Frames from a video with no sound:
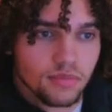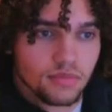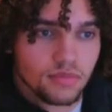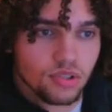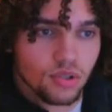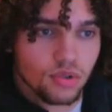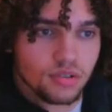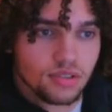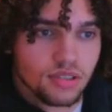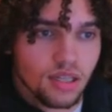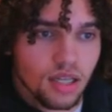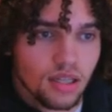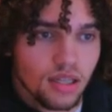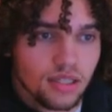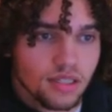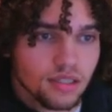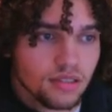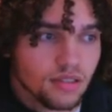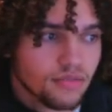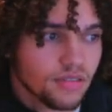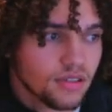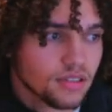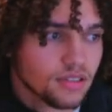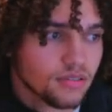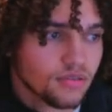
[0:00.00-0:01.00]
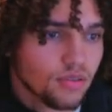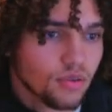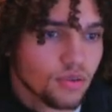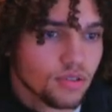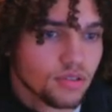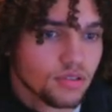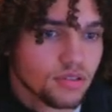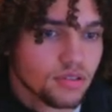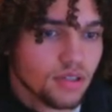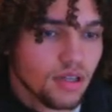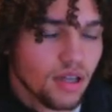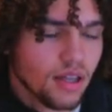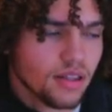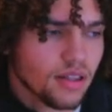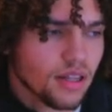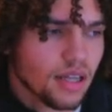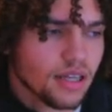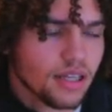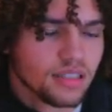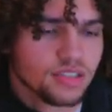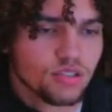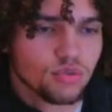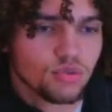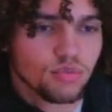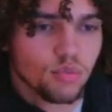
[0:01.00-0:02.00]
So it's not like a defensive horse. I
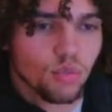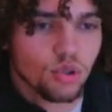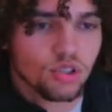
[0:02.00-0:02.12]
guess it was more